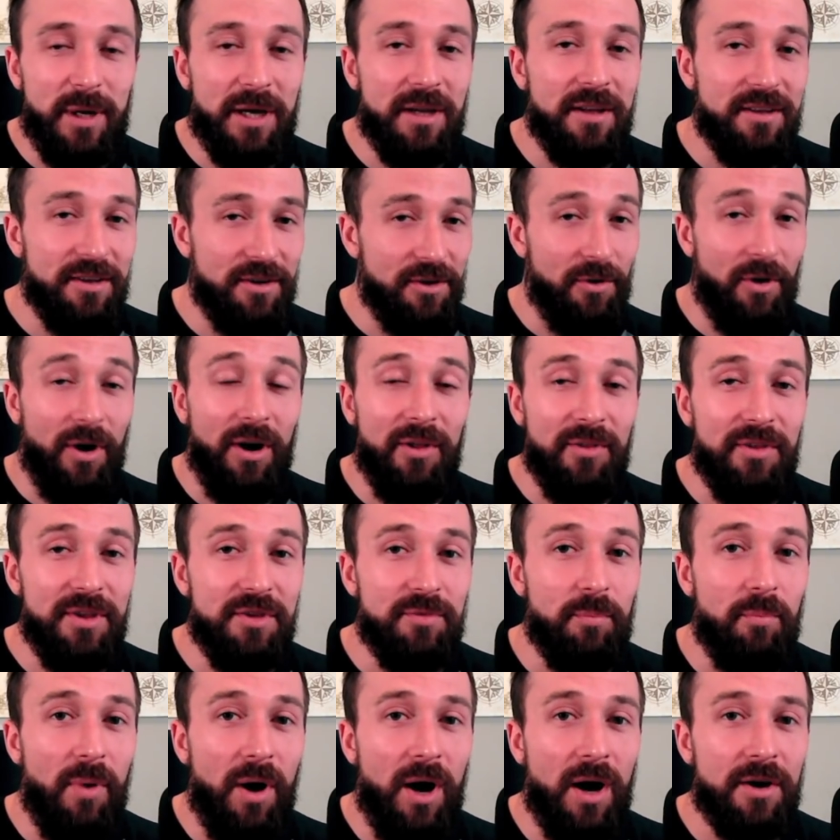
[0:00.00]
all these
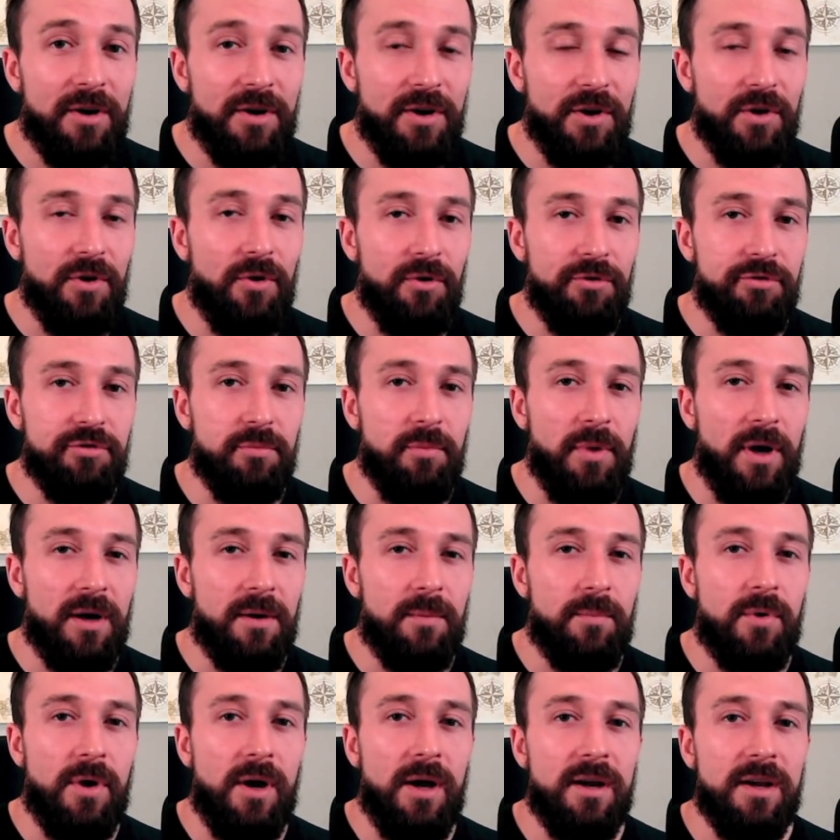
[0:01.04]
modern and ultra modern
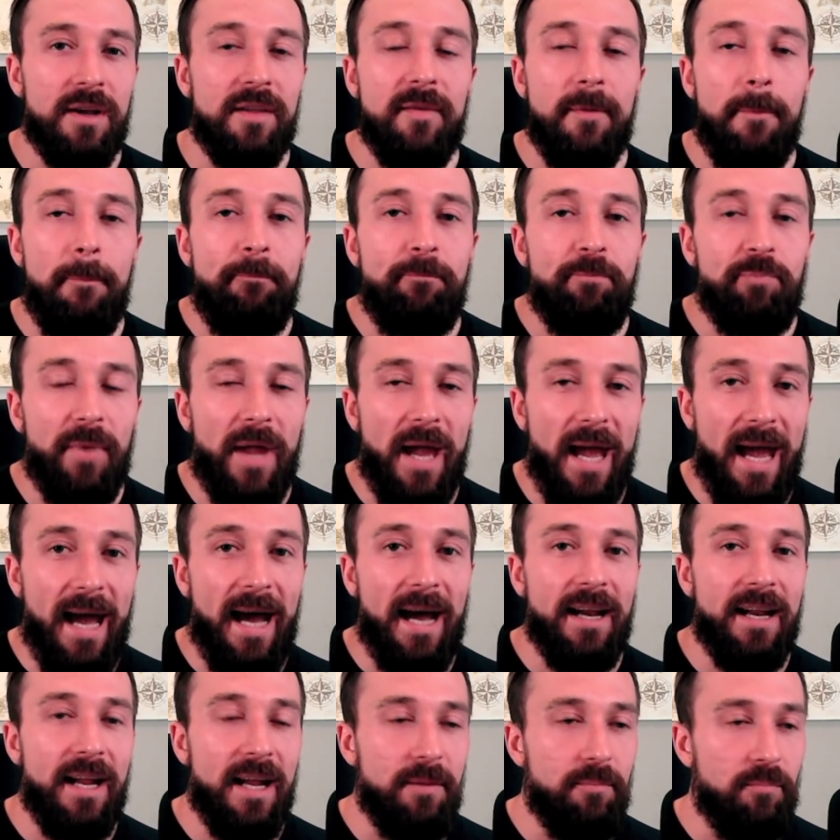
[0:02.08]
products,
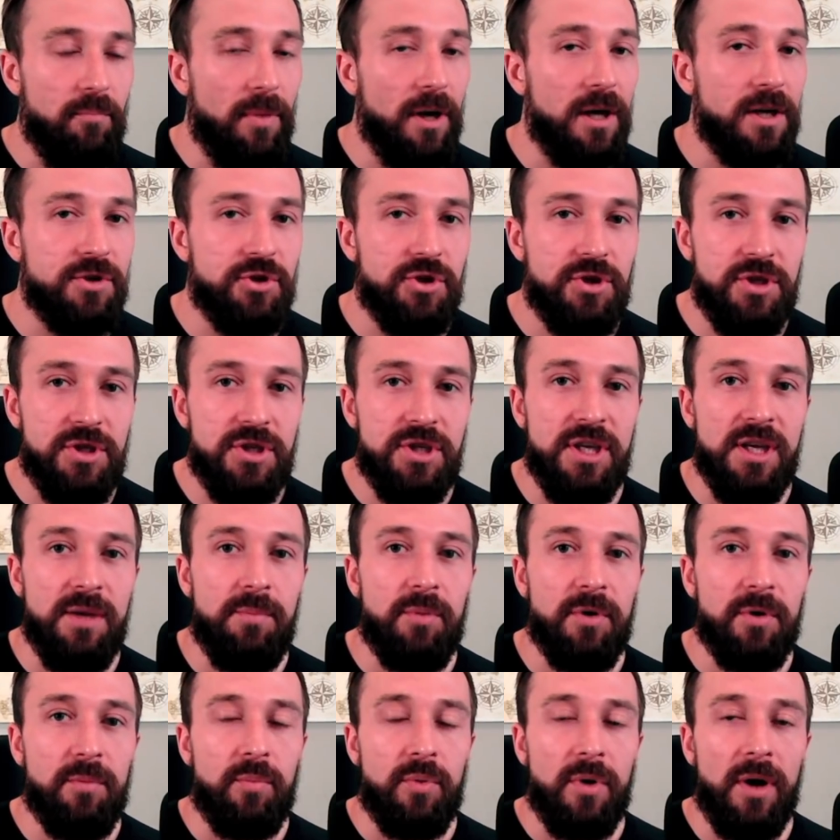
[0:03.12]
at a much
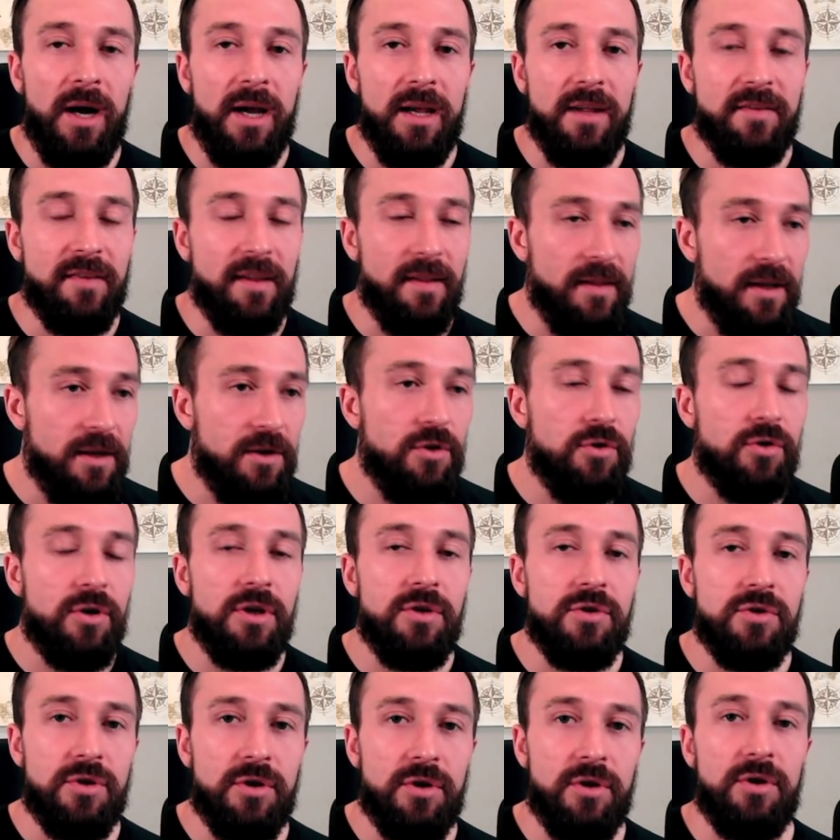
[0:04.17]
cheaper price. And then you
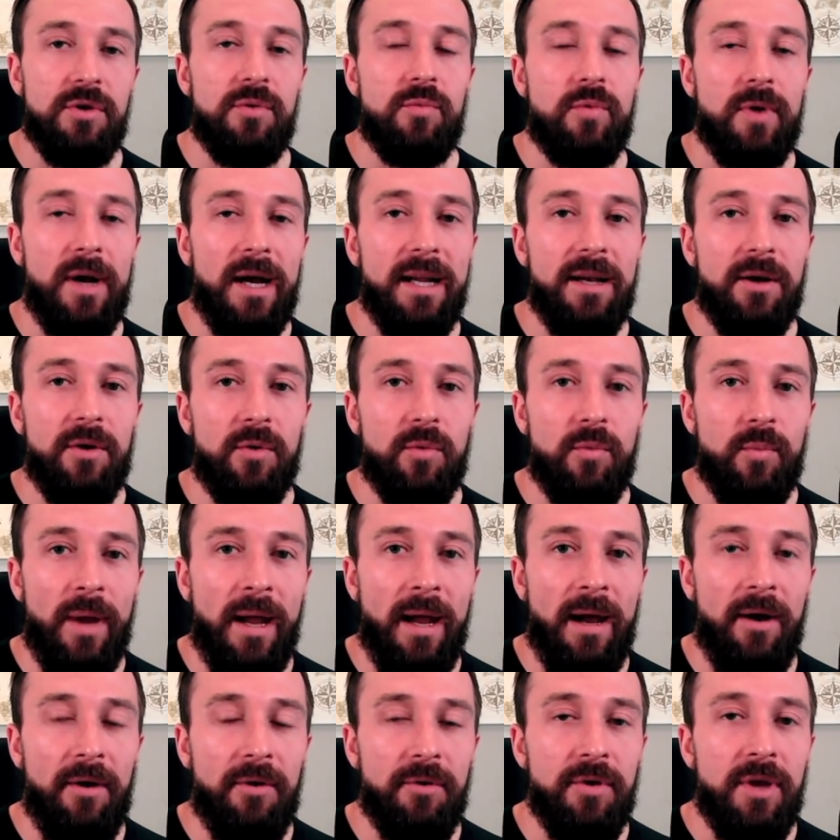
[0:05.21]
can turn right
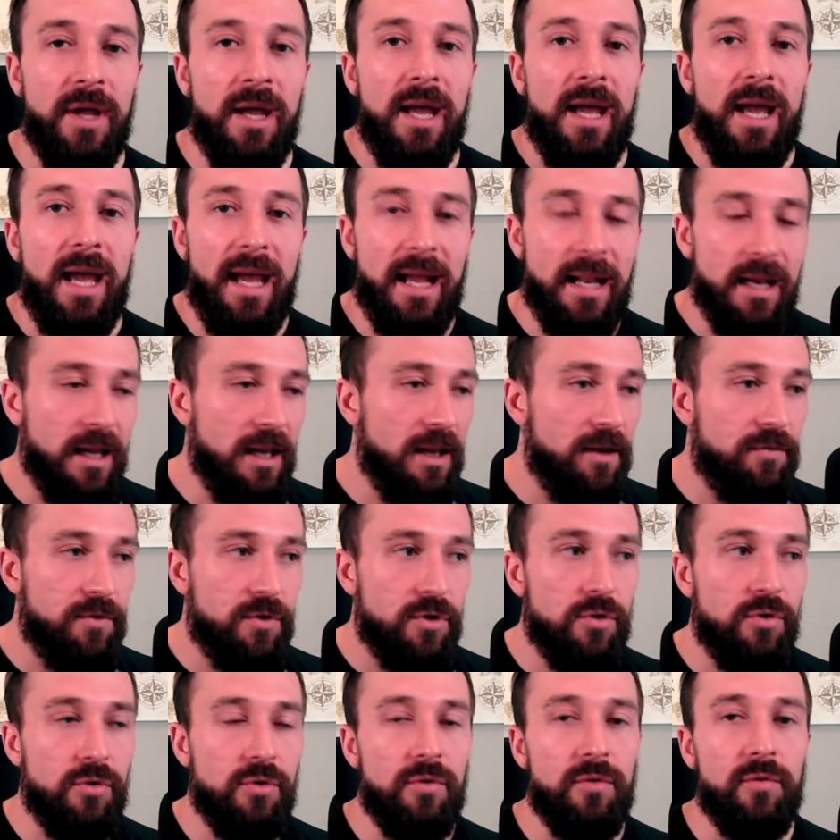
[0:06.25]
around, and if
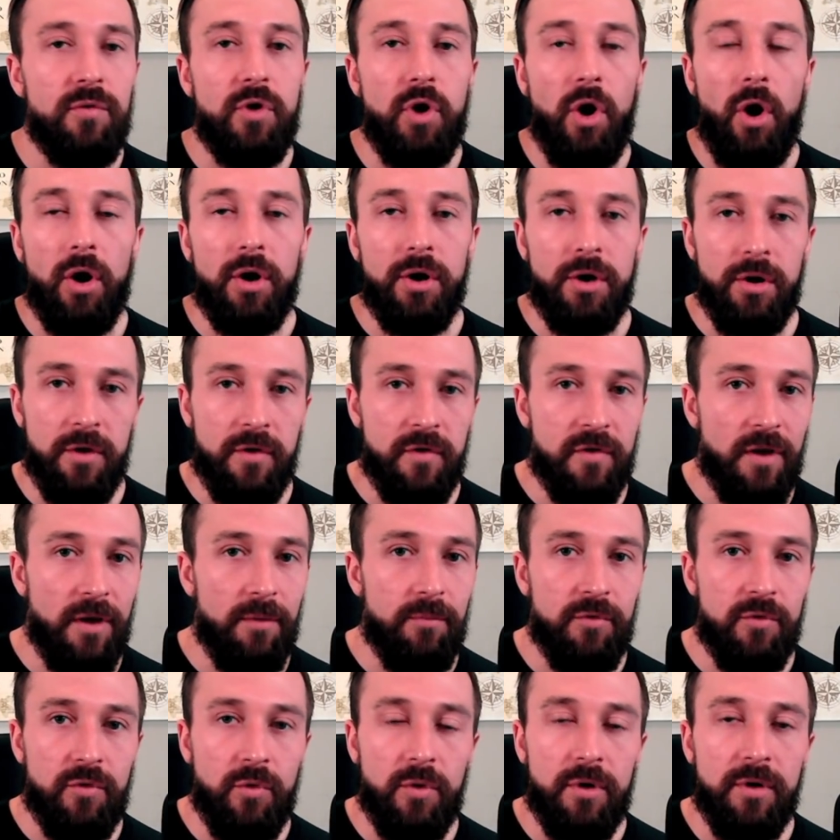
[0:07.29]
you've garnered some
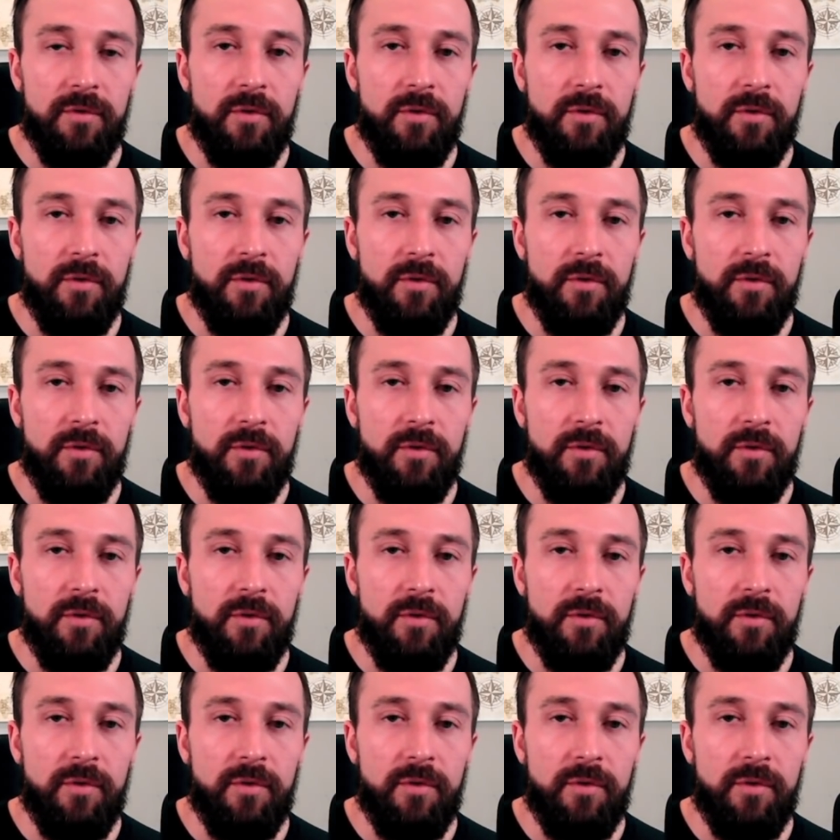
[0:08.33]
sort of a